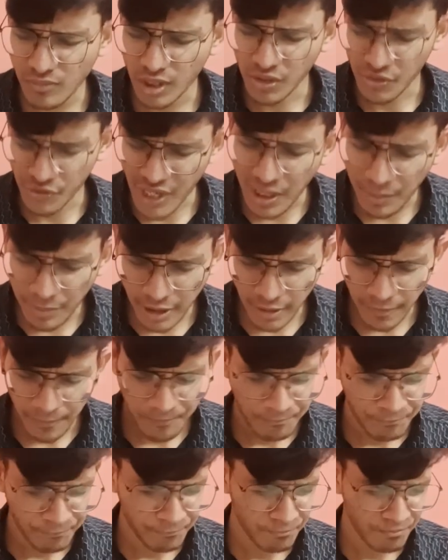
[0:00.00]
Jabir,
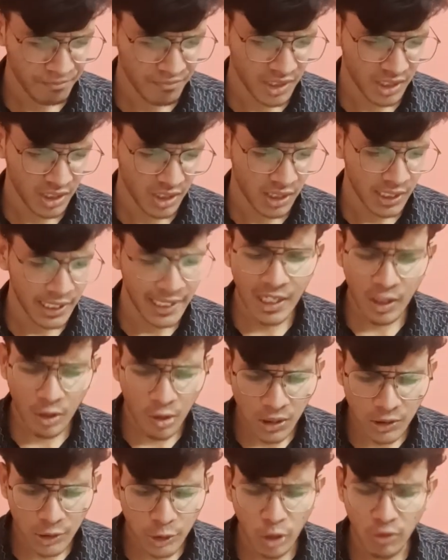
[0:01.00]
in
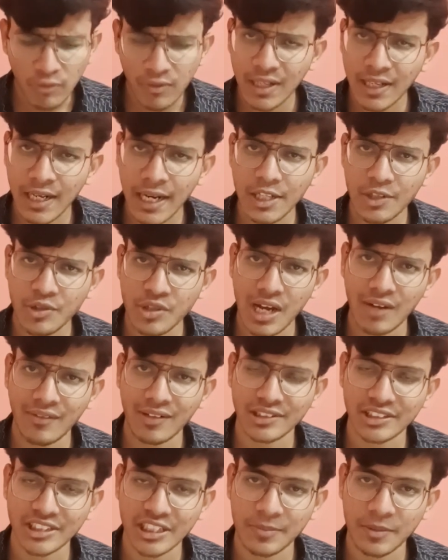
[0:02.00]
console we write
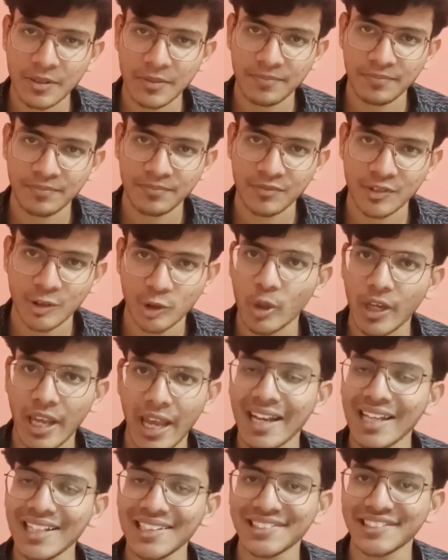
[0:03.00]
JavaScript. So
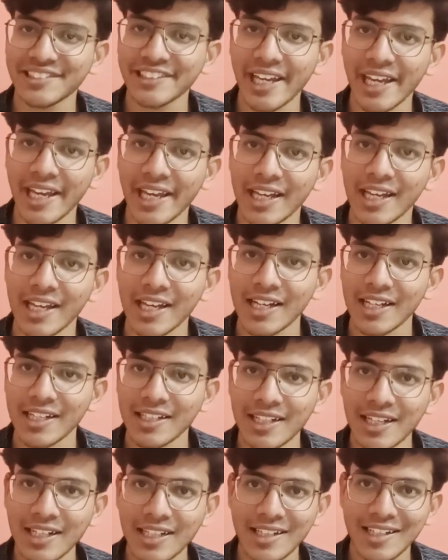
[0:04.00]
can I say
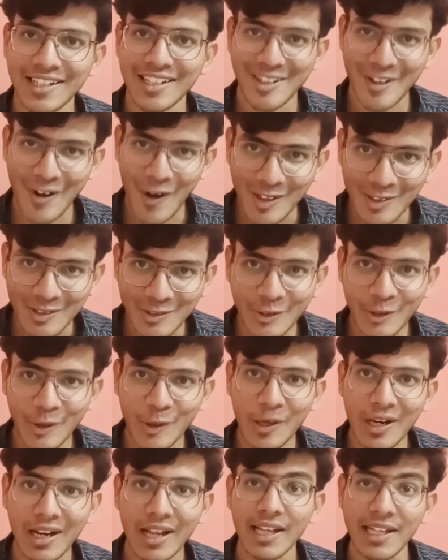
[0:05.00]
that
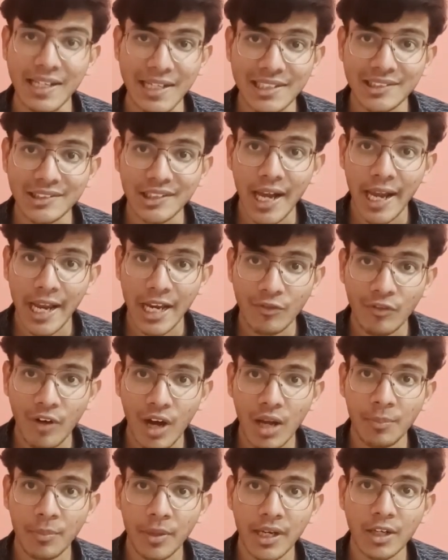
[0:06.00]
console is an
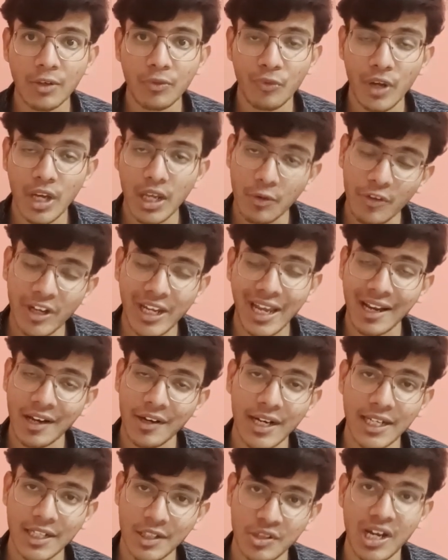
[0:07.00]
environment where we can
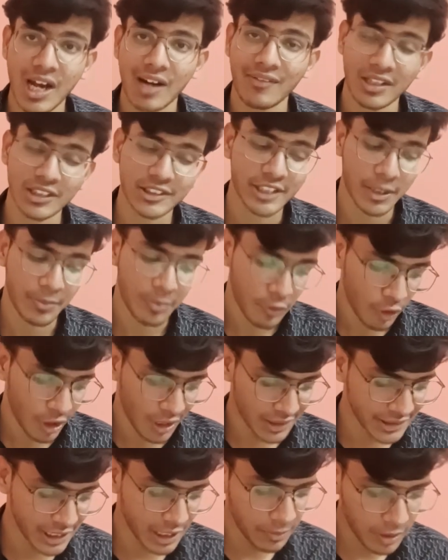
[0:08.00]
write JavaScript? For
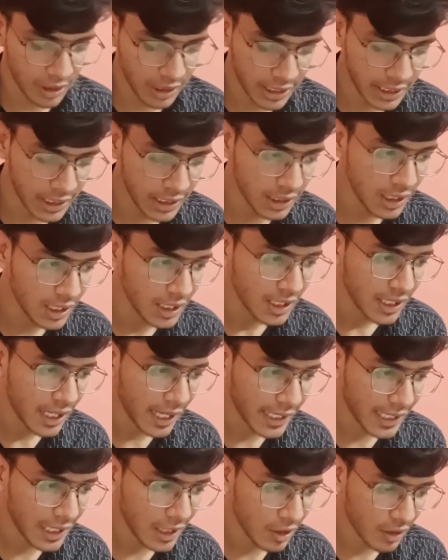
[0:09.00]
example, here I
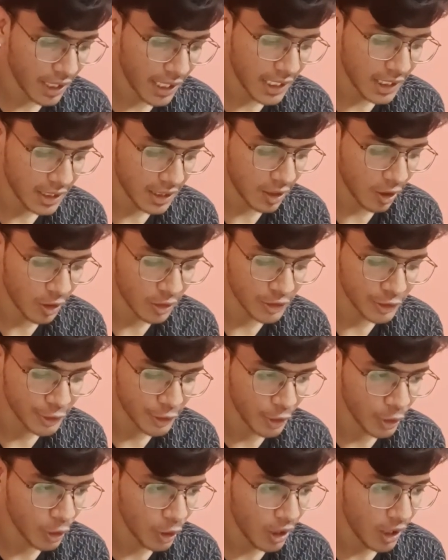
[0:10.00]
can write
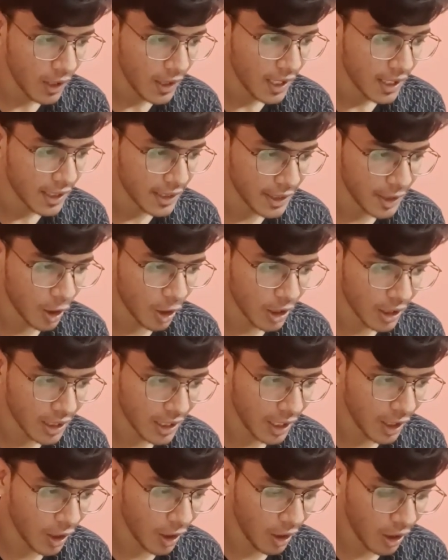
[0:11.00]

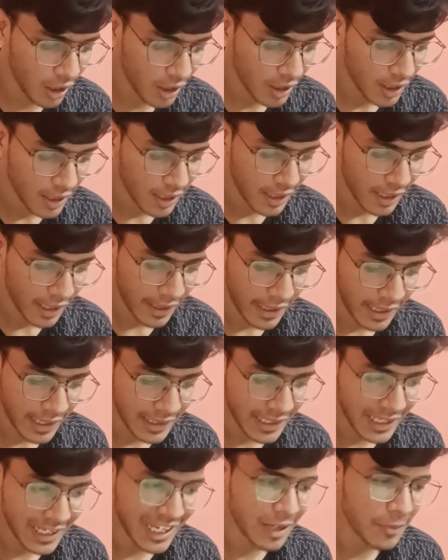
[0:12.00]
console.log
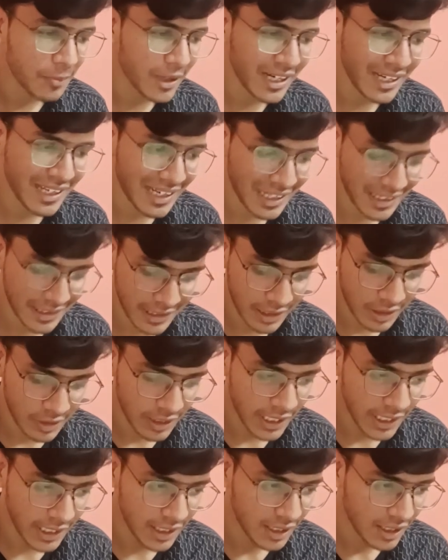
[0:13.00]
and I can print anything
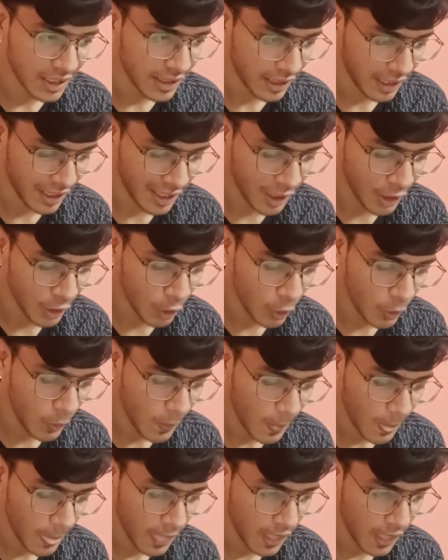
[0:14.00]
like hello,